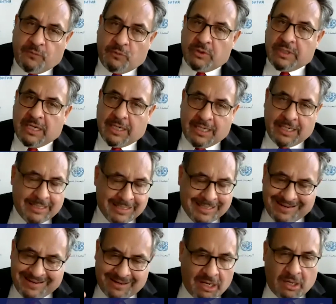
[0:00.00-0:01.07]
There are the
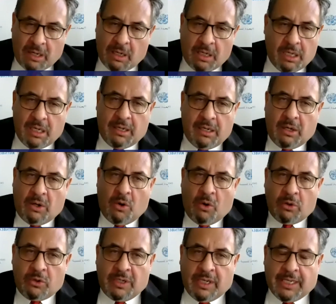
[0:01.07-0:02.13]
whole